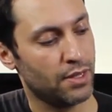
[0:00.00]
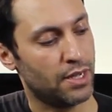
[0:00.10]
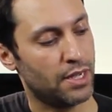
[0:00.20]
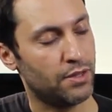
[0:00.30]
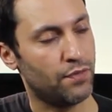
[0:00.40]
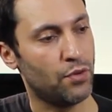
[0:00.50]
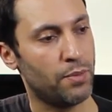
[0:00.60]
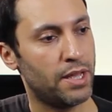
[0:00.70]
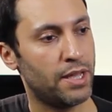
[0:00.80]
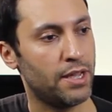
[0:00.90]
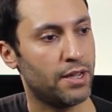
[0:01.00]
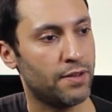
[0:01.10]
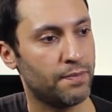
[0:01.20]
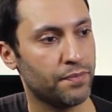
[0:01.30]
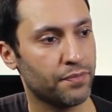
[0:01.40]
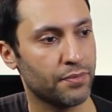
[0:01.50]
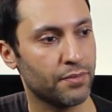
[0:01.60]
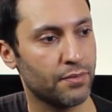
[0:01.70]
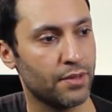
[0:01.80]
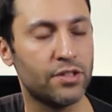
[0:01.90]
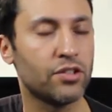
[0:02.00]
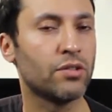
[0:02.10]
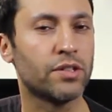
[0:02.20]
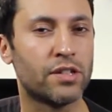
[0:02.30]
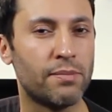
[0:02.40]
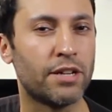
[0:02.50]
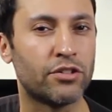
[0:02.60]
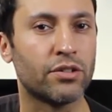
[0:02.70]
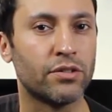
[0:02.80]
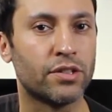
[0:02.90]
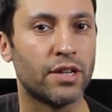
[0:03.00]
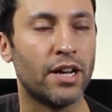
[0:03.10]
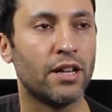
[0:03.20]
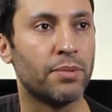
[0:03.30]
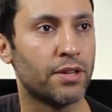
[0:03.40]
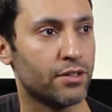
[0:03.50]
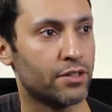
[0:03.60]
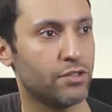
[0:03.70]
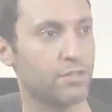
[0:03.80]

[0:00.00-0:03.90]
and the formula here, this is called a symmetrical scale because, as